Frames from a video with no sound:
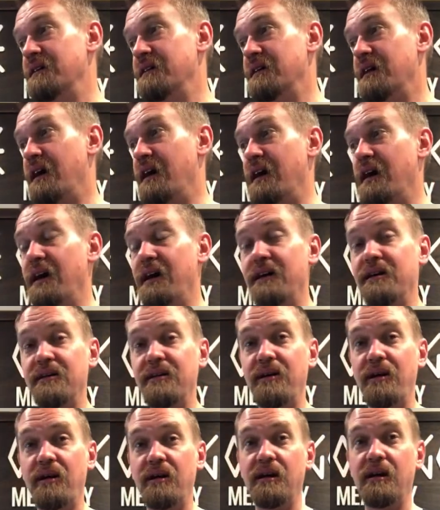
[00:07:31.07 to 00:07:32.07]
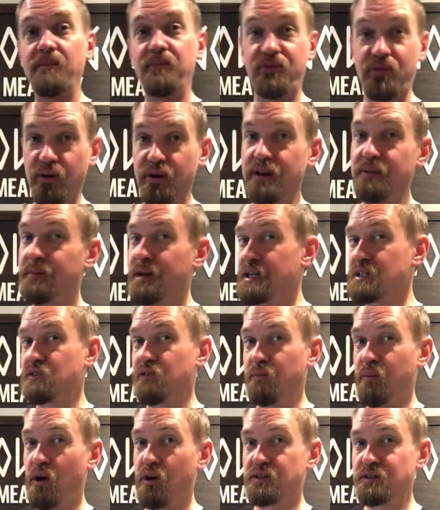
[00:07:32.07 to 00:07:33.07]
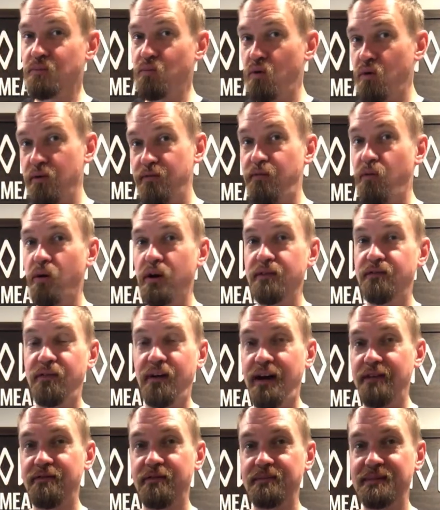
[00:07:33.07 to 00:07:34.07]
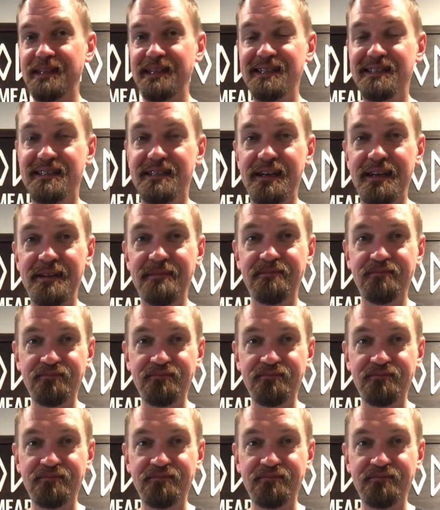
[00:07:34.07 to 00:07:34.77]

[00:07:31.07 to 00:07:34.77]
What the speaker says: I'm 30 minutes from Baltimore, 45 from D.C.